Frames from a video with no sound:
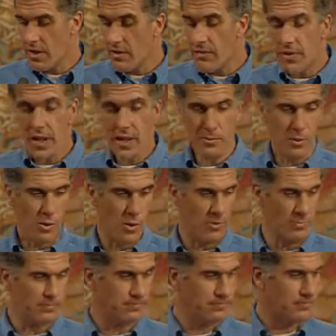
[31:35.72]
Furthermore,
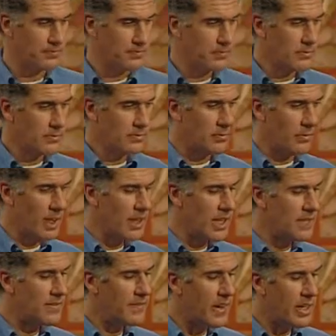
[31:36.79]

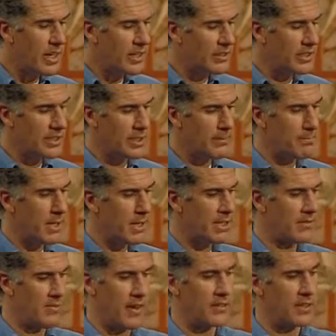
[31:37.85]
there's a very interesting
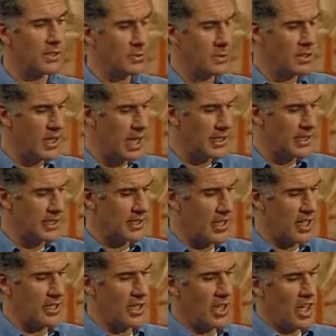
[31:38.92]
piece of evidence. Would you like to
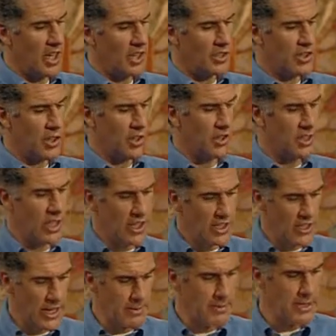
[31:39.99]
turn to John
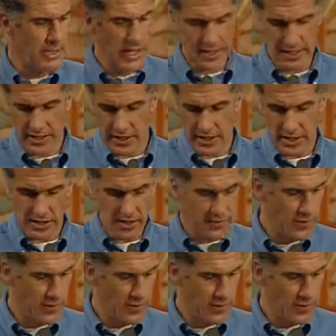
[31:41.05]
chapter 19, just a